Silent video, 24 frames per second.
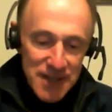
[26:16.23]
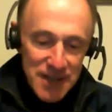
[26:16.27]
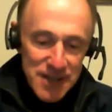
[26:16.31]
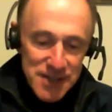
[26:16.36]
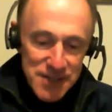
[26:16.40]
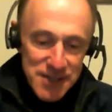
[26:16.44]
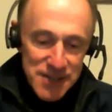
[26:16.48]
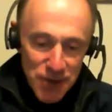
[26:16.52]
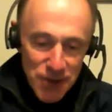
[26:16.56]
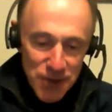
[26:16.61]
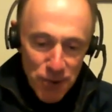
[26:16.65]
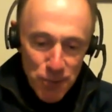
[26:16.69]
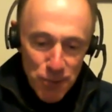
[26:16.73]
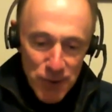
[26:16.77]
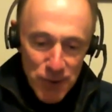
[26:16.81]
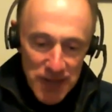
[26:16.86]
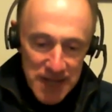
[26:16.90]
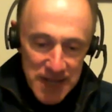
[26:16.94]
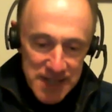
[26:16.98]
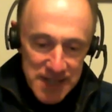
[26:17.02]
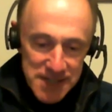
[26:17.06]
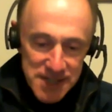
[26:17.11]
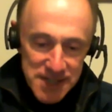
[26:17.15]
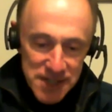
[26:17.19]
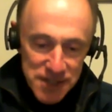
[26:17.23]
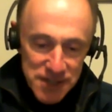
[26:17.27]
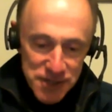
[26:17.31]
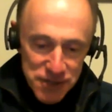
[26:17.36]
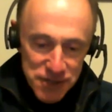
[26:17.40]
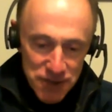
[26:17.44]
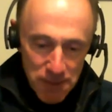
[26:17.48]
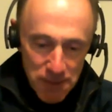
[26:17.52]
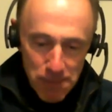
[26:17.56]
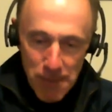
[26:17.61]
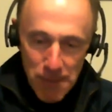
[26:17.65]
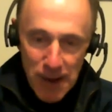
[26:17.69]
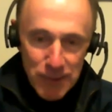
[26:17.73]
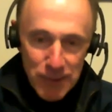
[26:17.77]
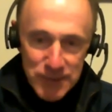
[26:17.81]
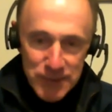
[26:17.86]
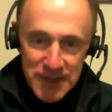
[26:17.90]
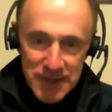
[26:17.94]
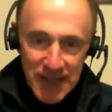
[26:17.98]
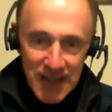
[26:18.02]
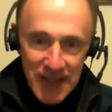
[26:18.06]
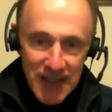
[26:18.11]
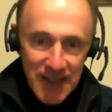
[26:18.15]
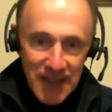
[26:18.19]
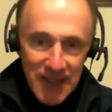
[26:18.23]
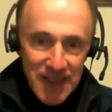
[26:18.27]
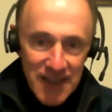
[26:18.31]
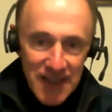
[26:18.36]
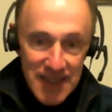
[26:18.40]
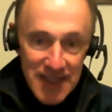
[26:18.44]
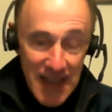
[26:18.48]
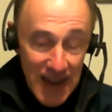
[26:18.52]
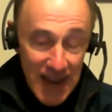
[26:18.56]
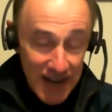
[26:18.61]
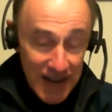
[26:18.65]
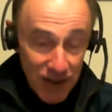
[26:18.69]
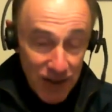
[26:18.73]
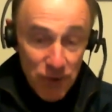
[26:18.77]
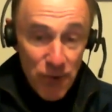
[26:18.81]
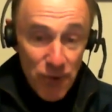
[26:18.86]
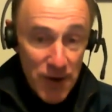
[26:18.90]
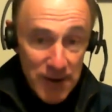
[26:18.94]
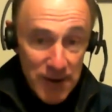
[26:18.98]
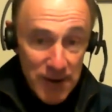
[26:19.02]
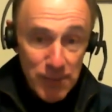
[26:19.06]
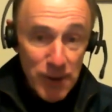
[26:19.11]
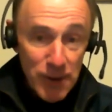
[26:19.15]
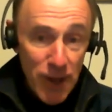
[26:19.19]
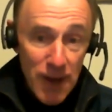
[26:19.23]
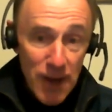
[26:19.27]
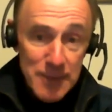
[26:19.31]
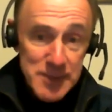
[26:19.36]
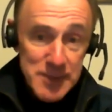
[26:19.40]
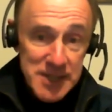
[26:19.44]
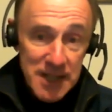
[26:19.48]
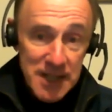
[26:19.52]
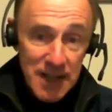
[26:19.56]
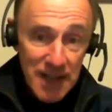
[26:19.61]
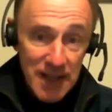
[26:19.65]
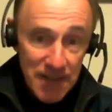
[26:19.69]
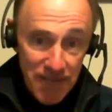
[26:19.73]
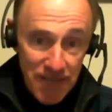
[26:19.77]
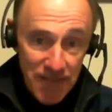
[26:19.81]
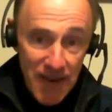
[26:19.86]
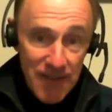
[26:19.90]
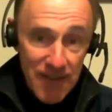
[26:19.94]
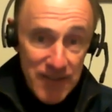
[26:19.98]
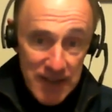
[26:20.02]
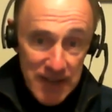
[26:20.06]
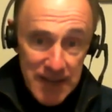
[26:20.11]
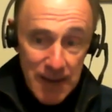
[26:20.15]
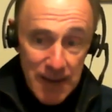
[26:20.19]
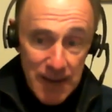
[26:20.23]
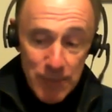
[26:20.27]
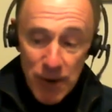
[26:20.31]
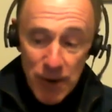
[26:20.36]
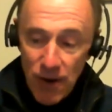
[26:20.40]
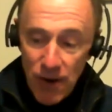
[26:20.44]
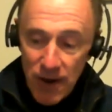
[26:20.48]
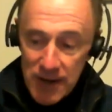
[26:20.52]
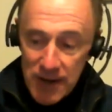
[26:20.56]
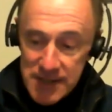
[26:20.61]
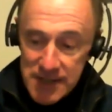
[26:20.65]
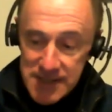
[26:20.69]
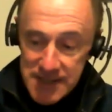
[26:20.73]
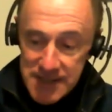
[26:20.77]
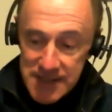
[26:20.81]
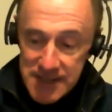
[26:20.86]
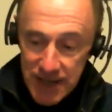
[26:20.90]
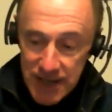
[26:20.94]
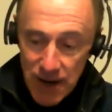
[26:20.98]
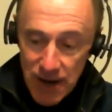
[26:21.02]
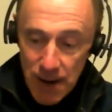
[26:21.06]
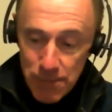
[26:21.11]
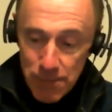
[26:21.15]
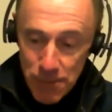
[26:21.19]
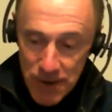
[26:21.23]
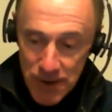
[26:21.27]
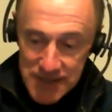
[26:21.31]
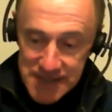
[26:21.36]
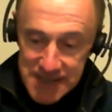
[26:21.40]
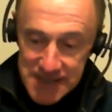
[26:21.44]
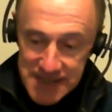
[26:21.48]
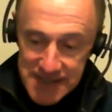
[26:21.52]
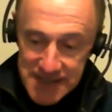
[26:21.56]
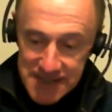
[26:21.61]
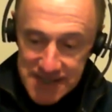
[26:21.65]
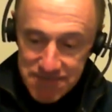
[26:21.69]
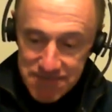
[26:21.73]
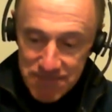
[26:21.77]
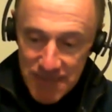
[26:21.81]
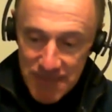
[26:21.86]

so is surmounting that incredible obstacle of having demagogues in our presence.